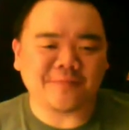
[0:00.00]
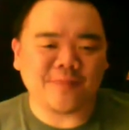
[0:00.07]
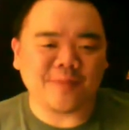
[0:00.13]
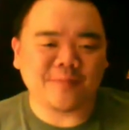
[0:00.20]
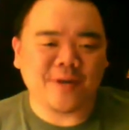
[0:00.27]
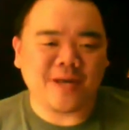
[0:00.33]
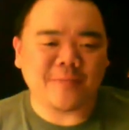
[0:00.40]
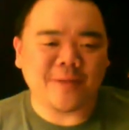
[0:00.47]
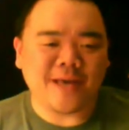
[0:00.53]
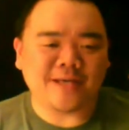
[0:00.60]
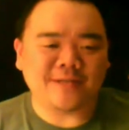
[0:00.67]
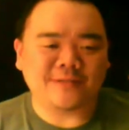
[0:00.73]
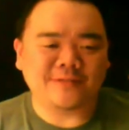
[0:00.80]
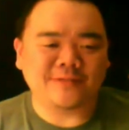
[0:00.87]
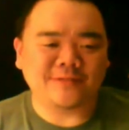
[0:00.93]
my
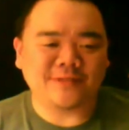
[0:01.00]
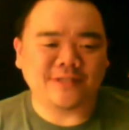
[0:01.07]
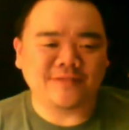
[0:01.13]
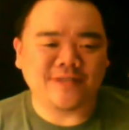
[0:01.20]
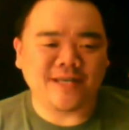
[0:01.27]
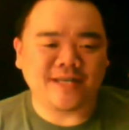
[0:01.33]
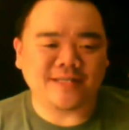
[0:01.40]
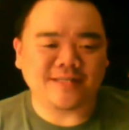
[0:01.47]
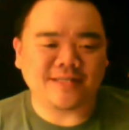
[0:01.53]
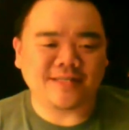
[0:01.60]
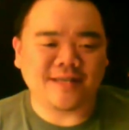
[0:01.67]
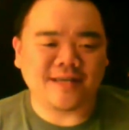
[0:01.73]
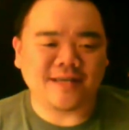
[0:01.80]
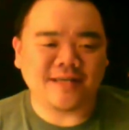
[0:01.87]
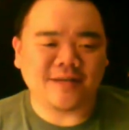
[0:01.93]
panel of guests
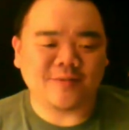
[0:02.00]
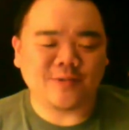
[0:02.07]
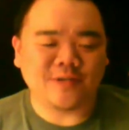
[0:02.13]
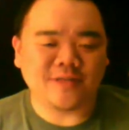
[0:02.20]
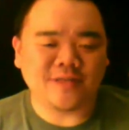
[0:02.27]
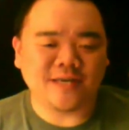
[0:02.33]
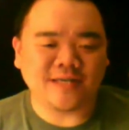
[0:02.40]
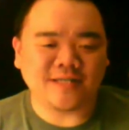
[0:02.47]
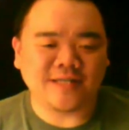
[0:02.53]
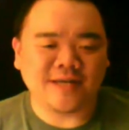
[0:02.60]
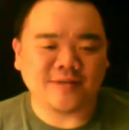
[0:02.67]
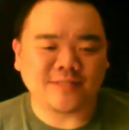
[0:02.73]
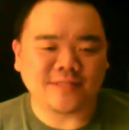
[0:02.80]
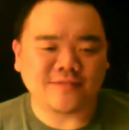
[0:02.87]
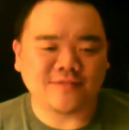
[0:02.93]
tonight. I want to thank
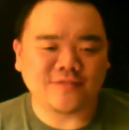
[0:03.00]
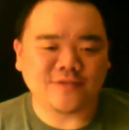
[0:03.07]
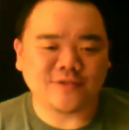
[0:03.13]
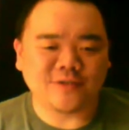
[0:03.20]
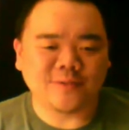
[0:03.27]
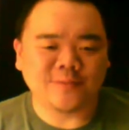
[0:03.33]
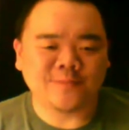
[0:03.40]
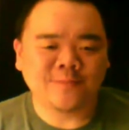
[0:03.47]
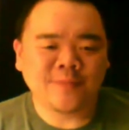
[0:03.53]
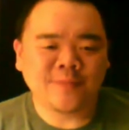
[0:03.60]
Nelson for